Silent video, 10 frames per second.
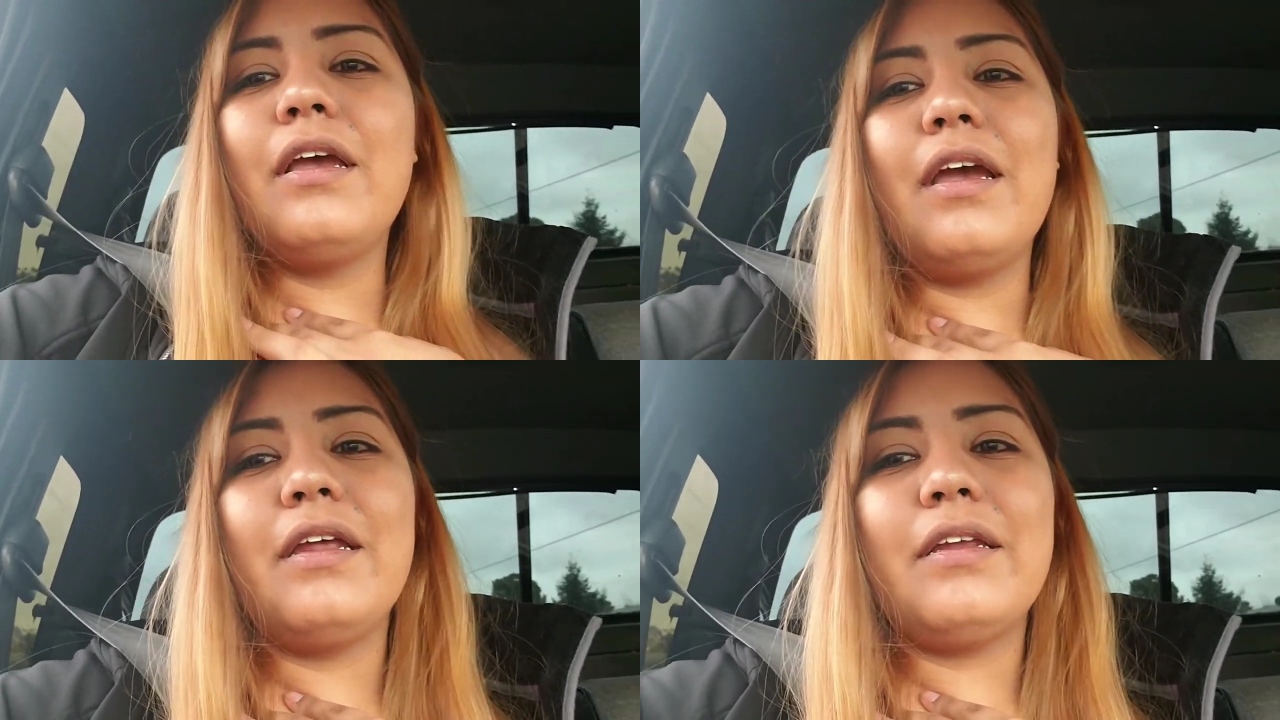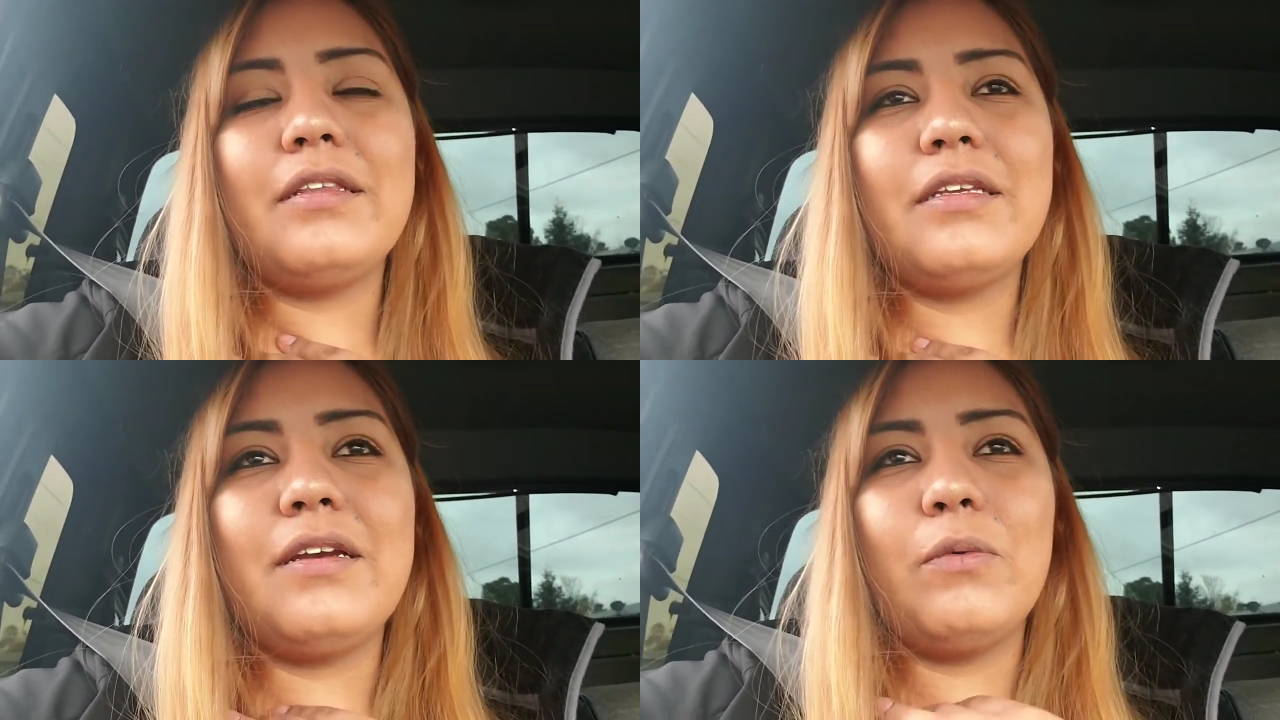and it
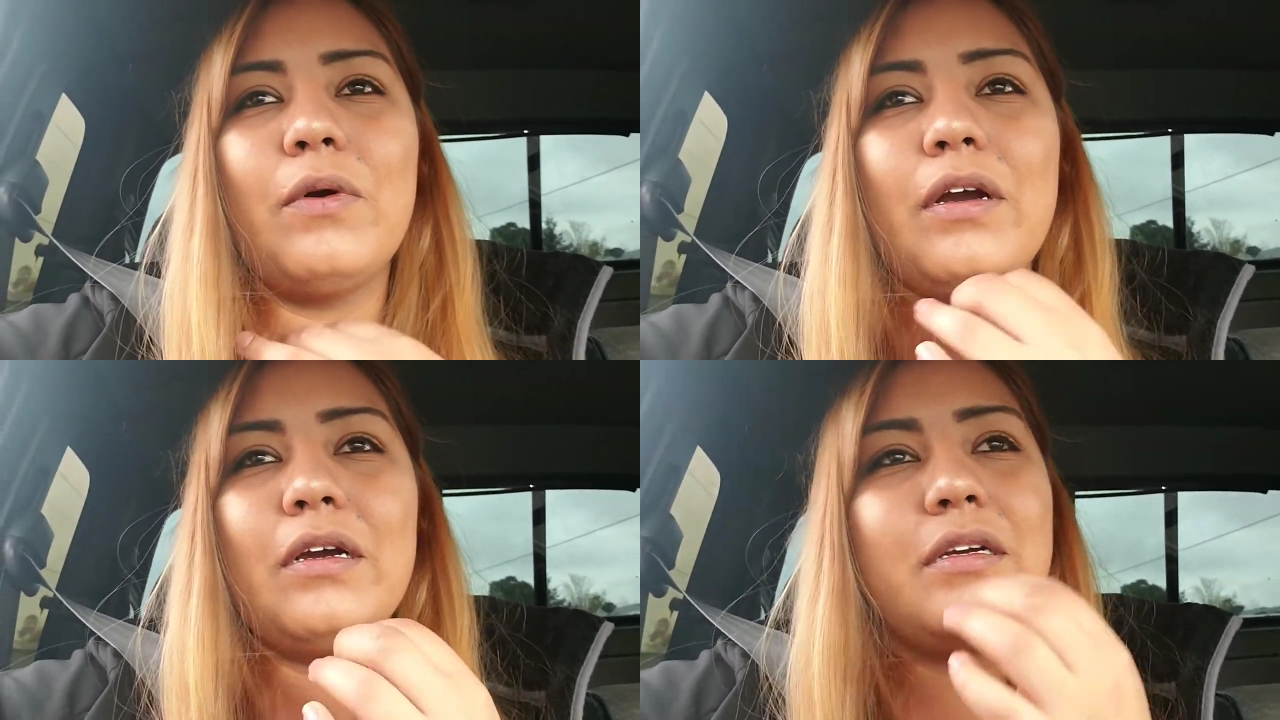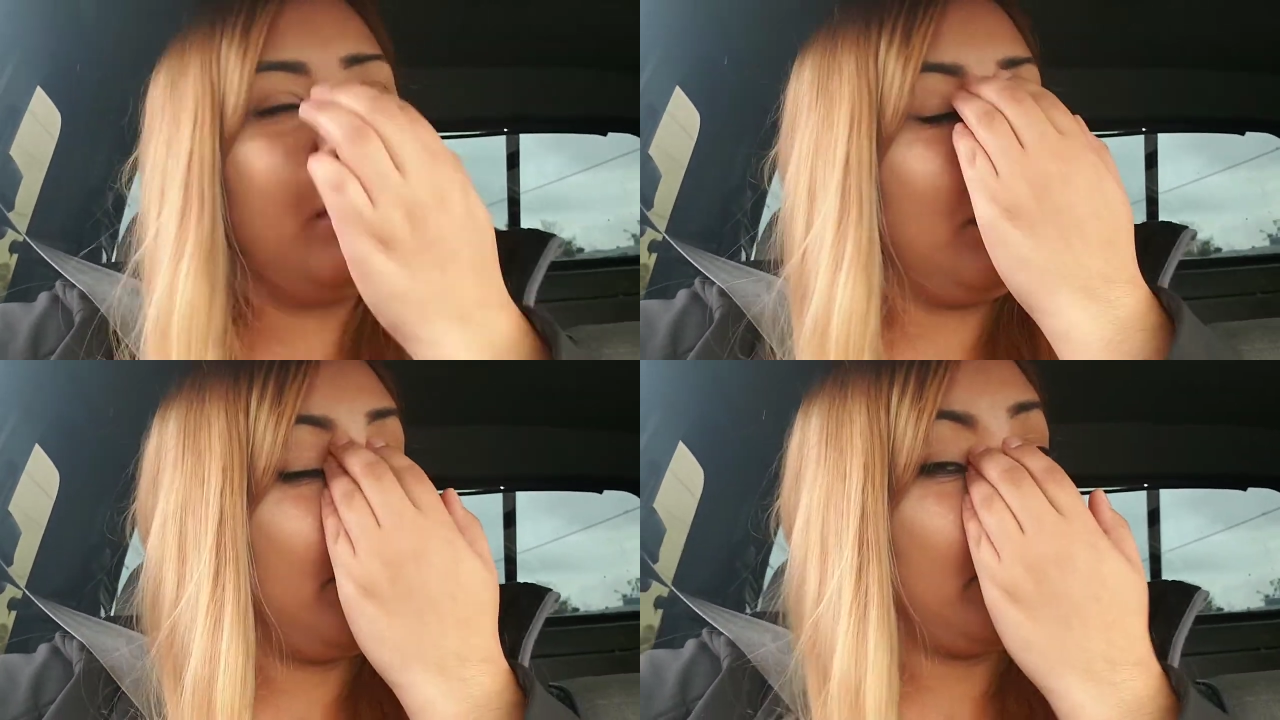didn't work.
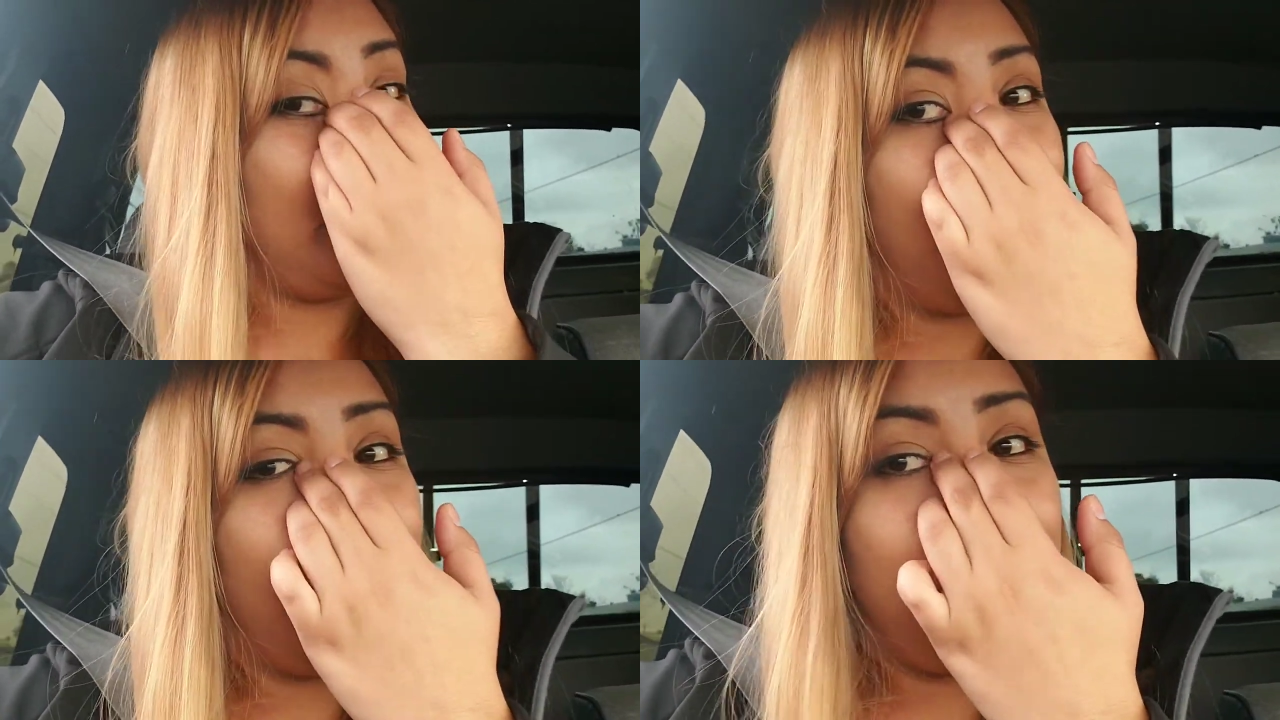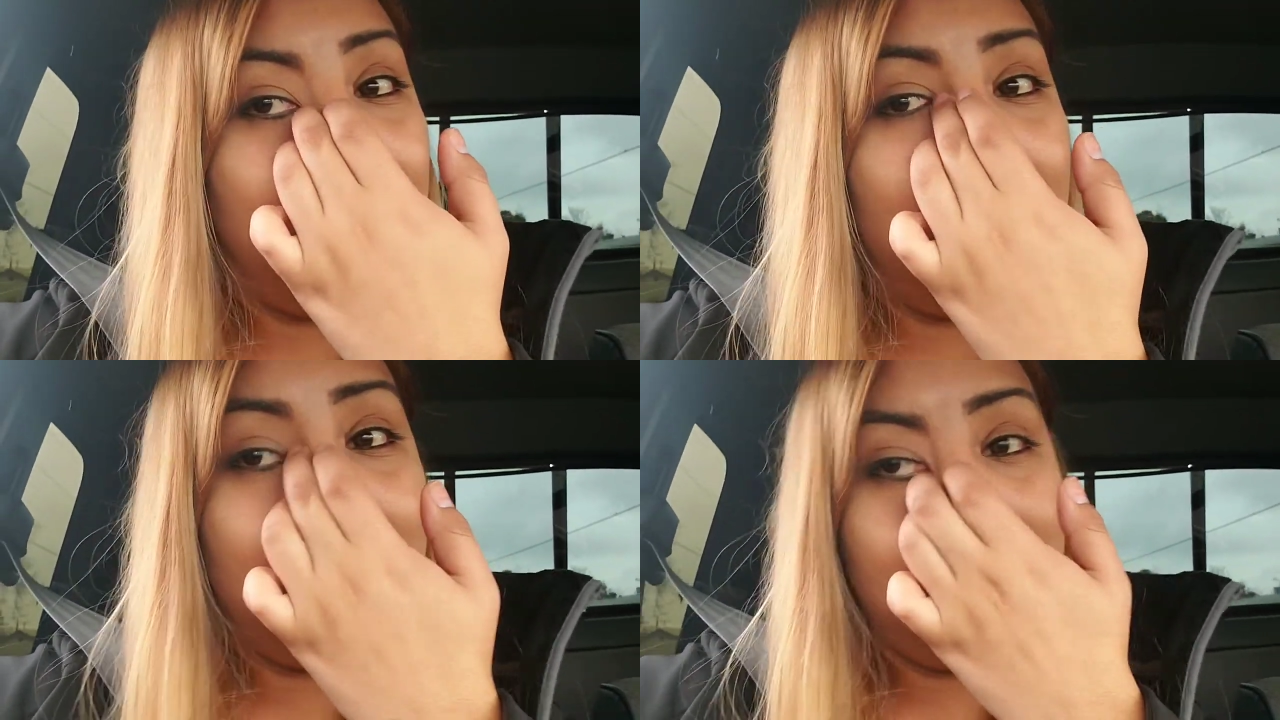Like I already
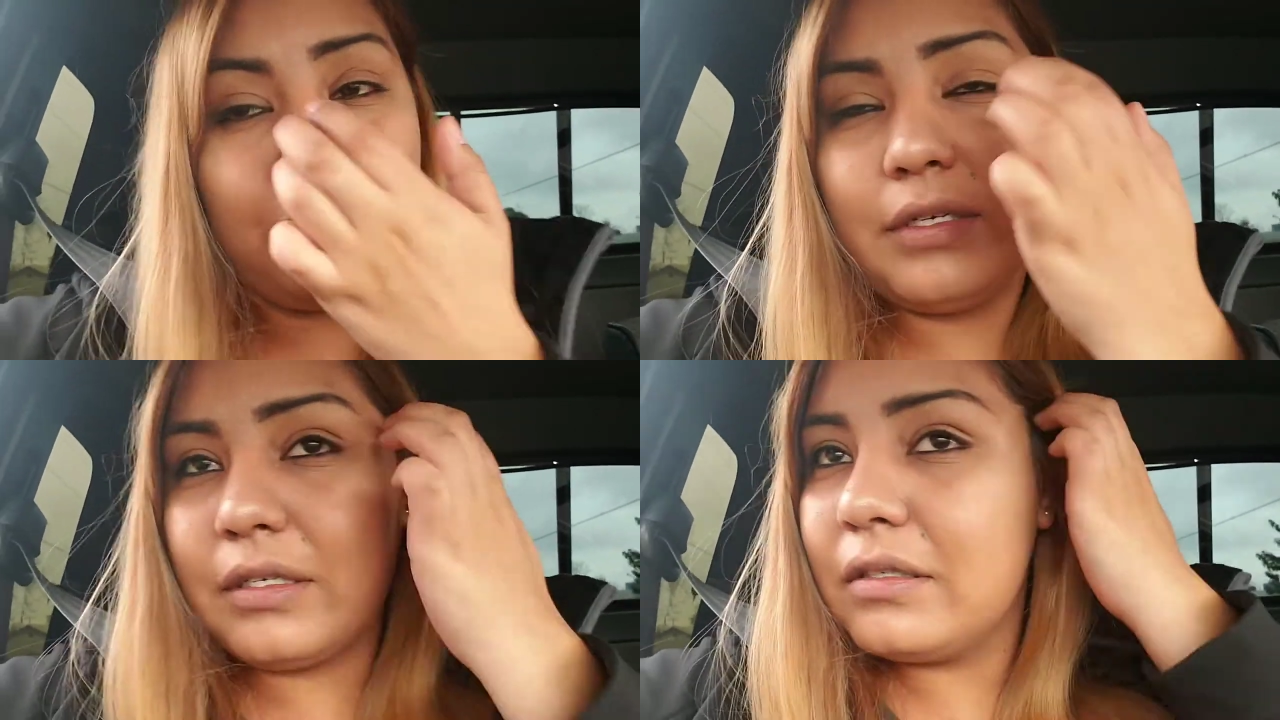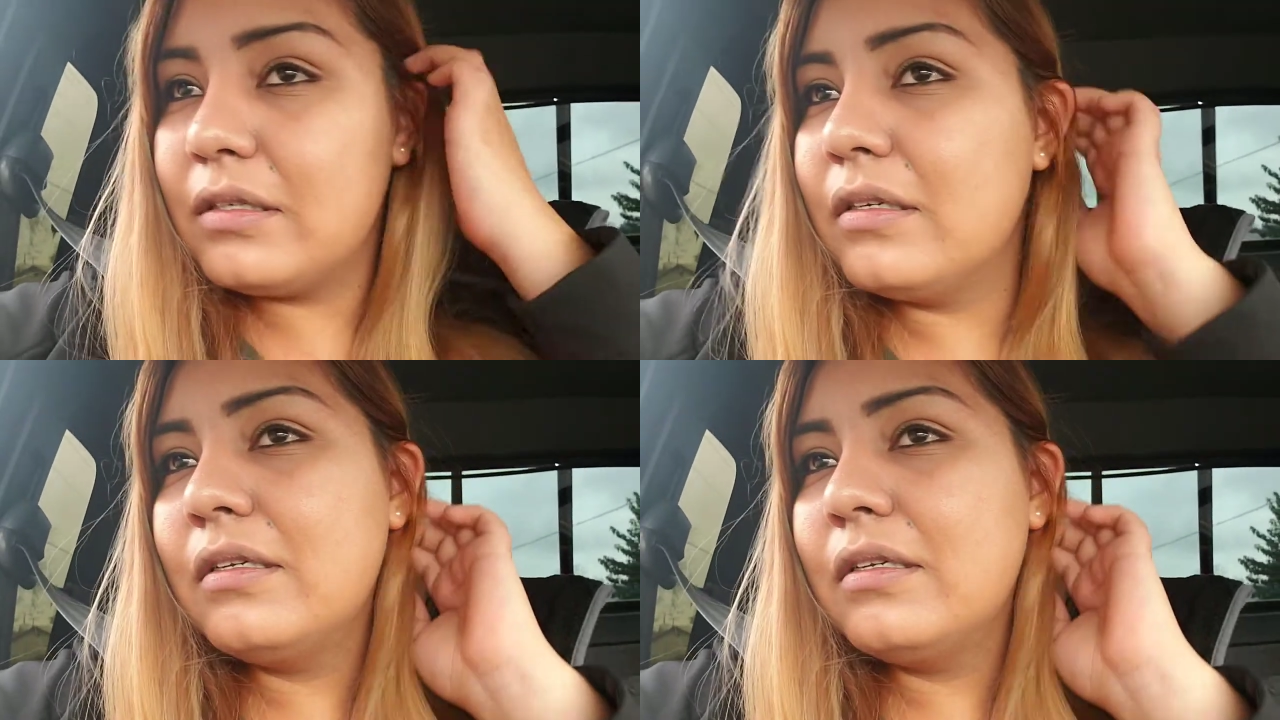know all the tricks,